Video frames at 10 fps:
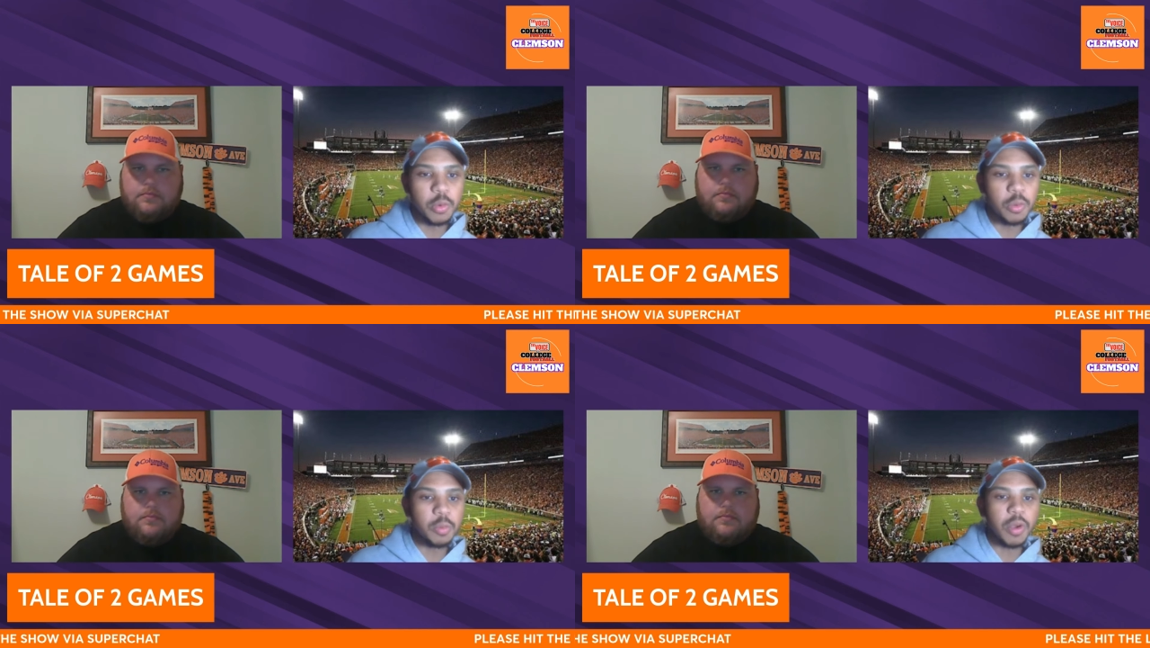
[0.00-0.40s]

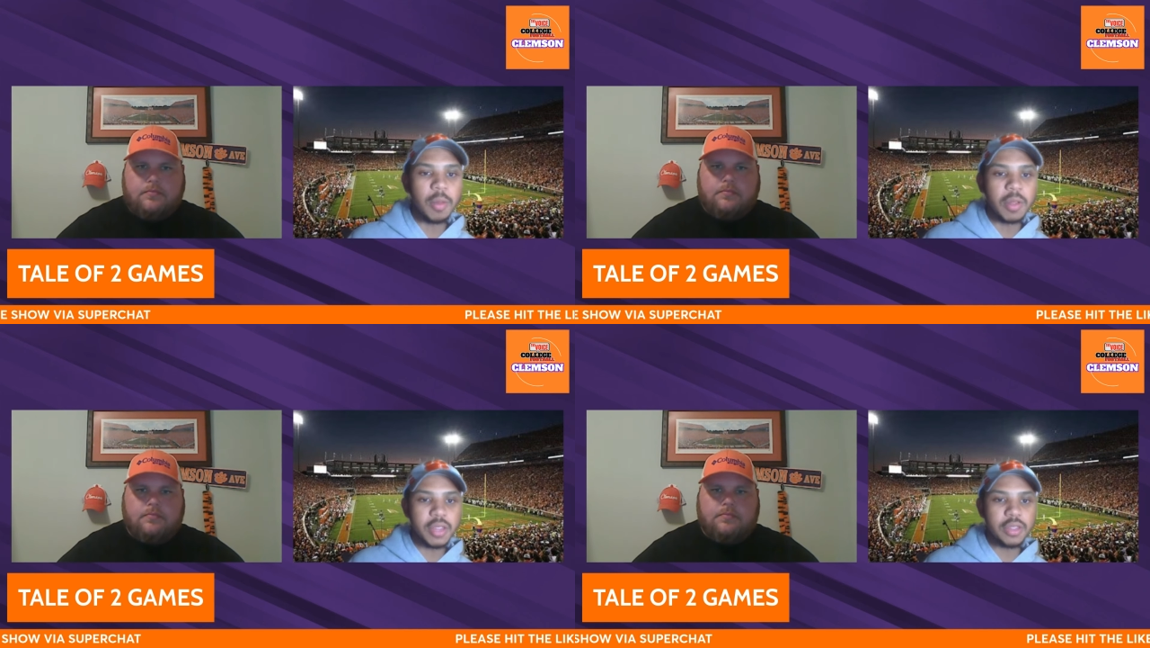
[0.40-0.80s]
Speaker 1: we'll
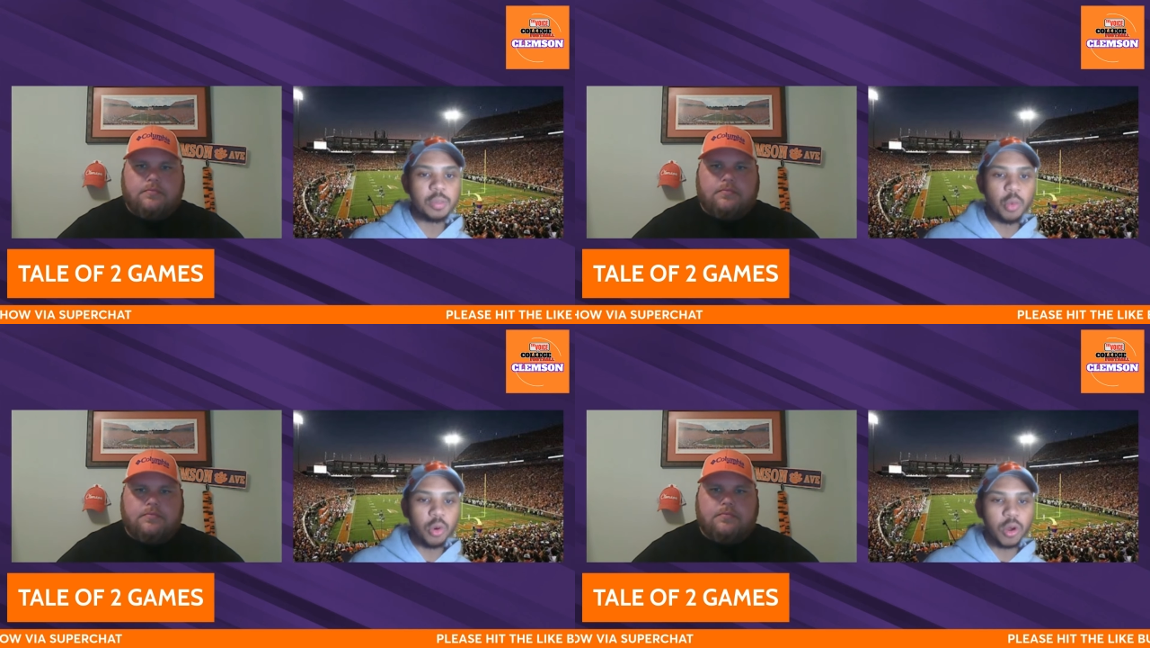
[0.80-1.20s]
probably get the
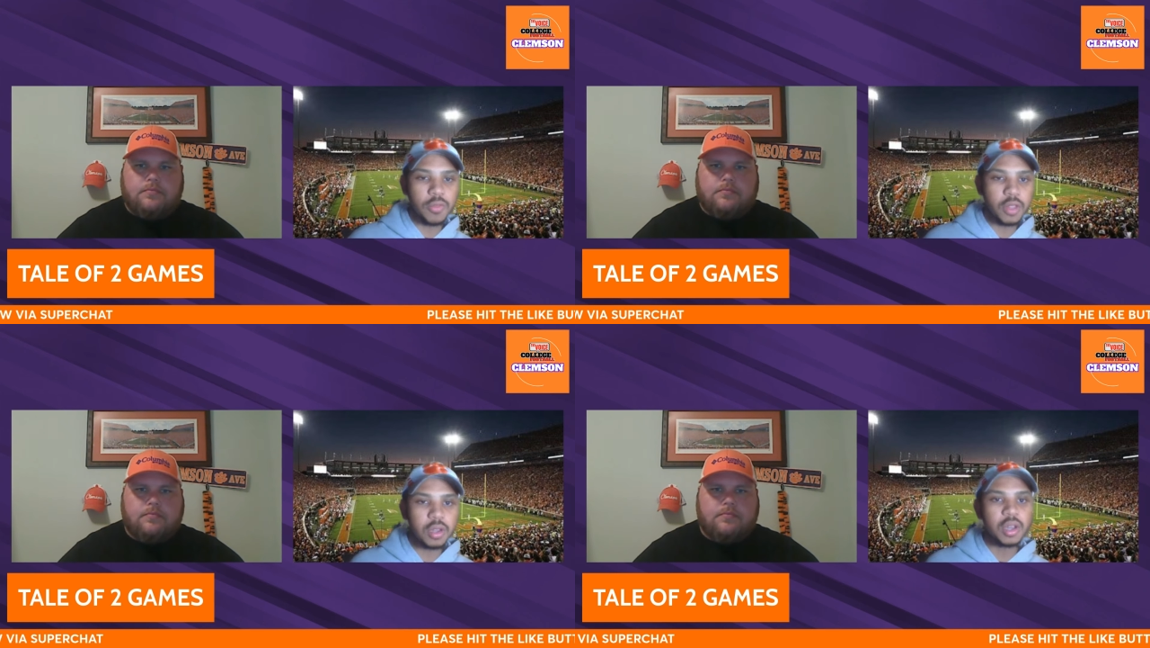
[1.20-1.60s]
more of
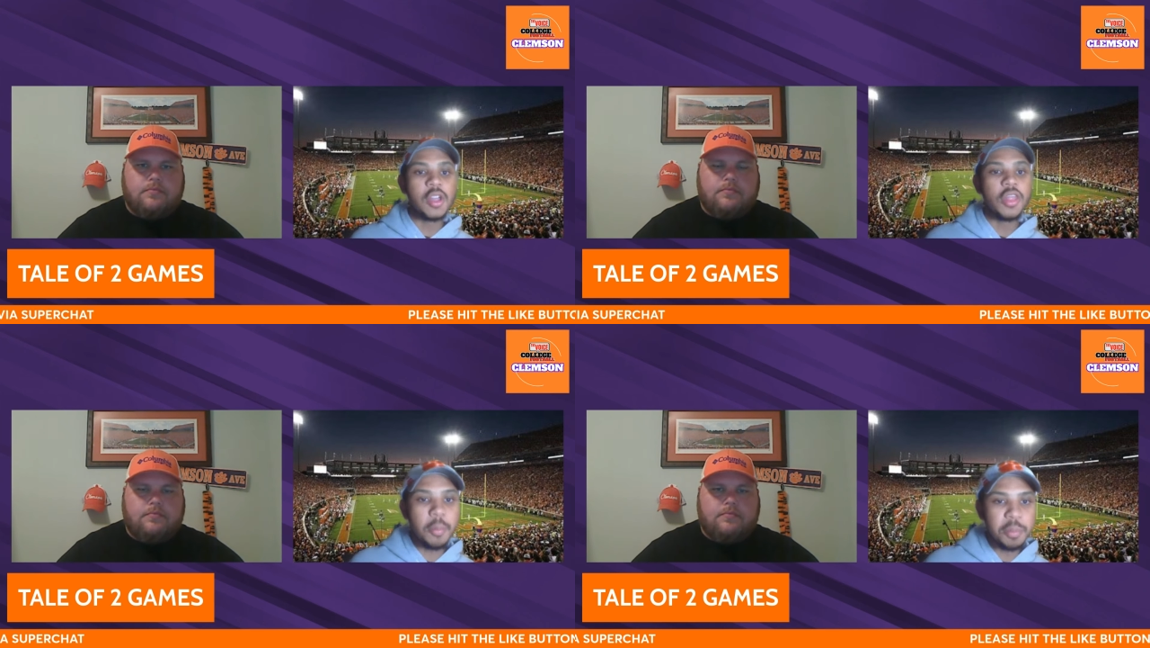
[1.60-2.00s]
the
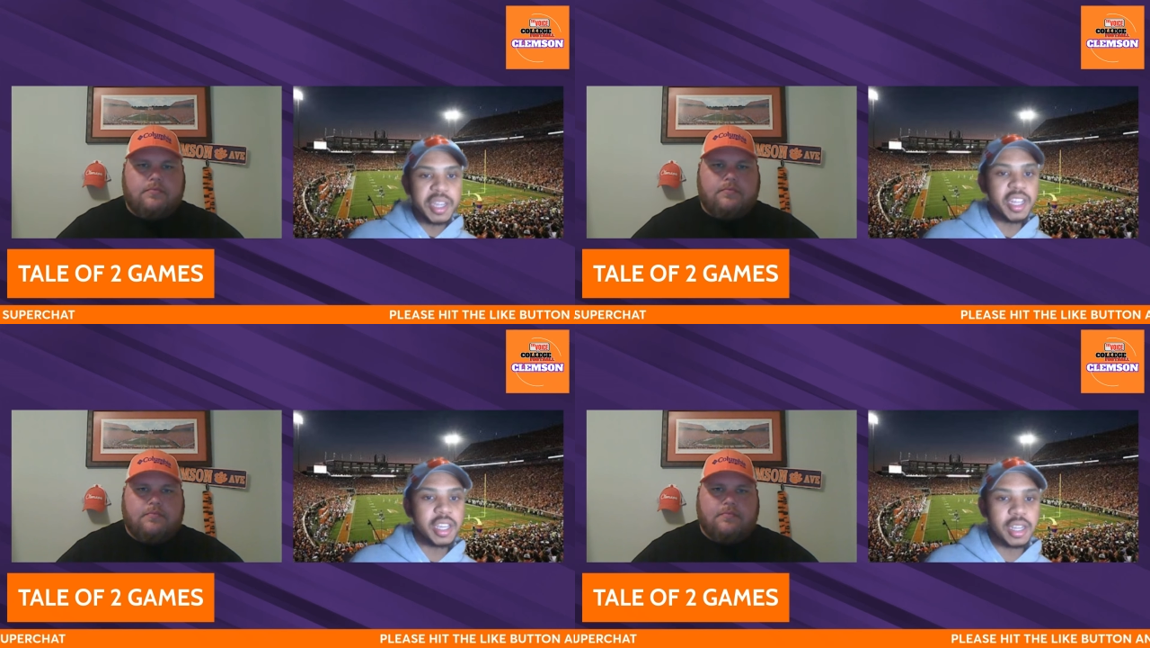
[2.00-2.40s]
the
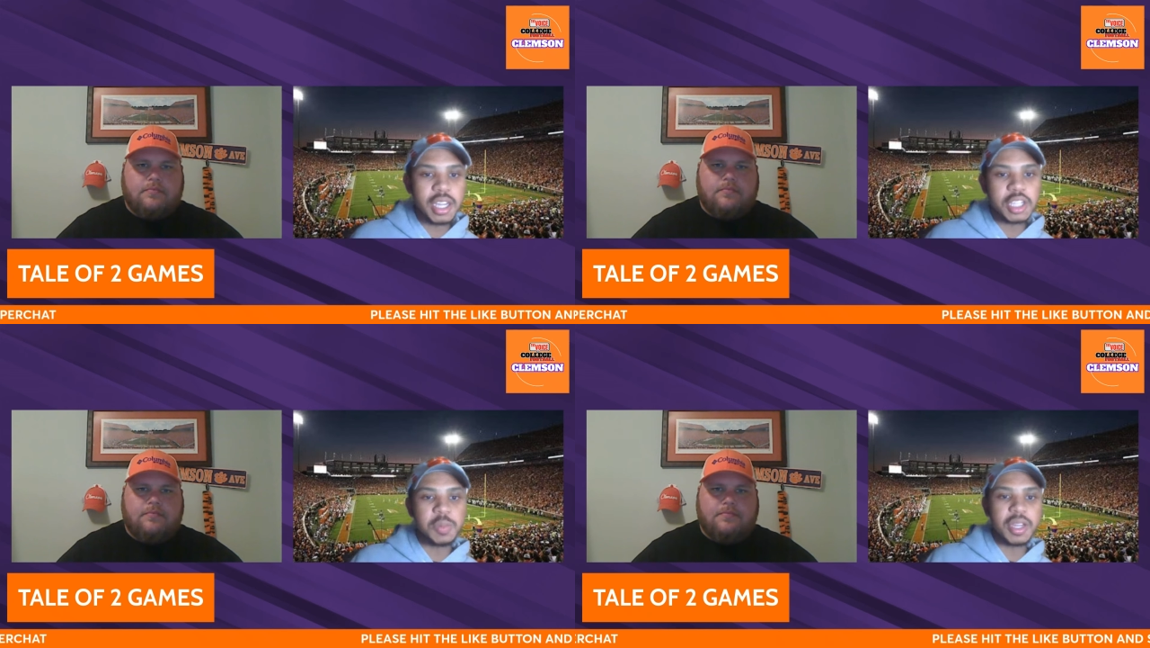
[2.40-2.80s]
median
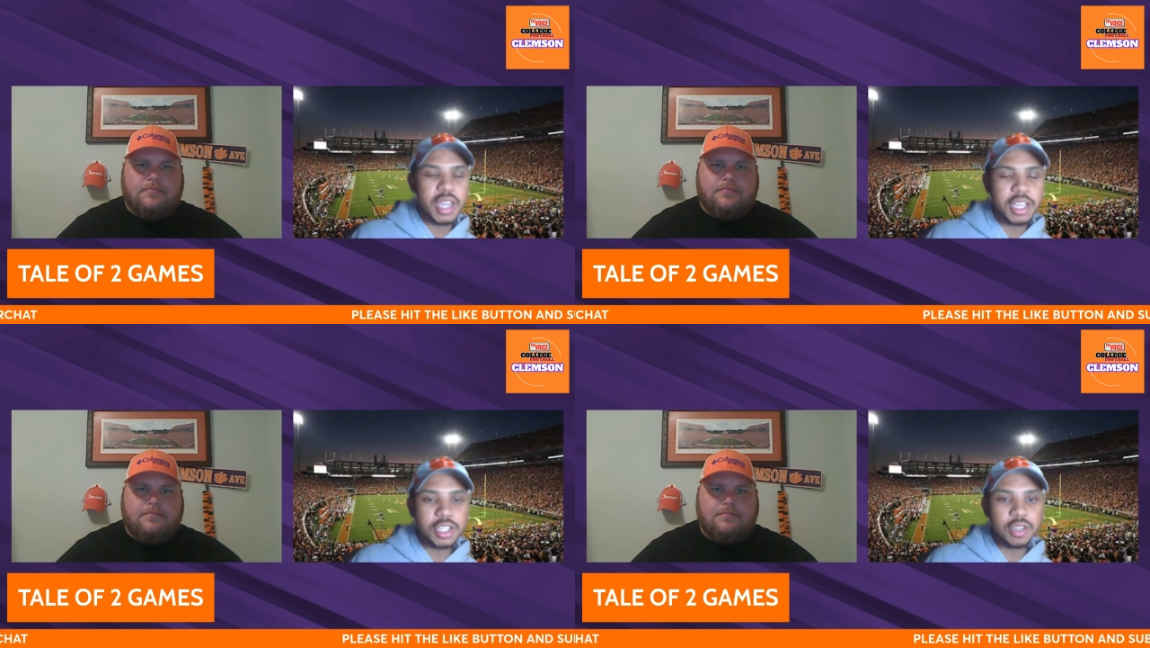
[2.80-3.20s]

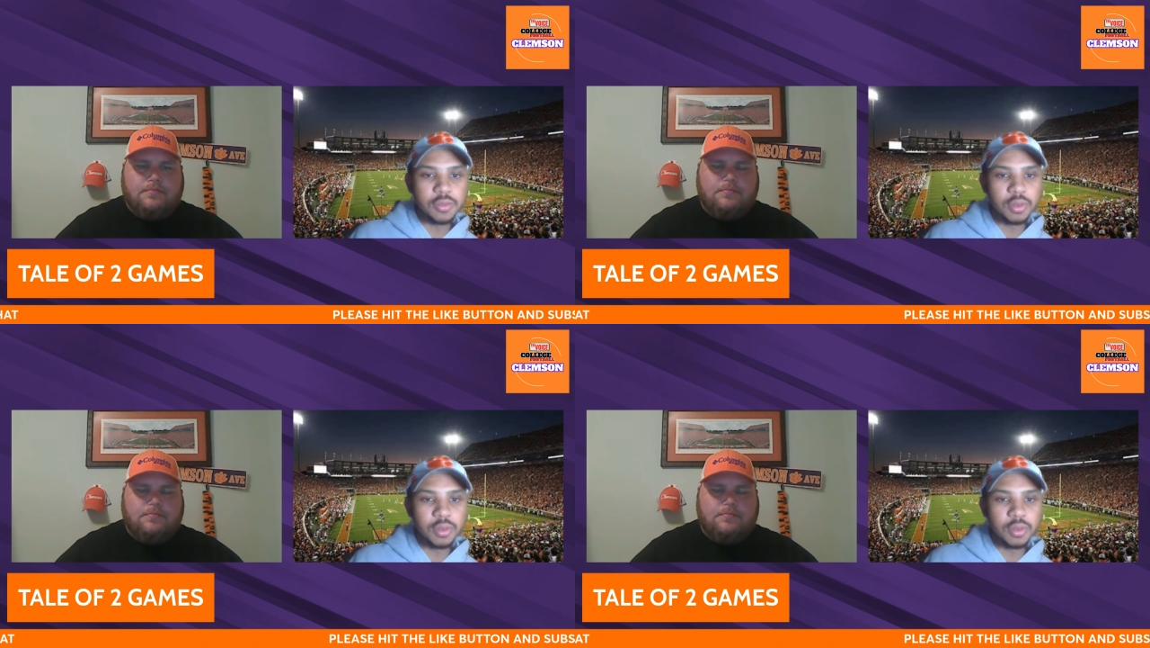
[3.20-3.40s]
expectation for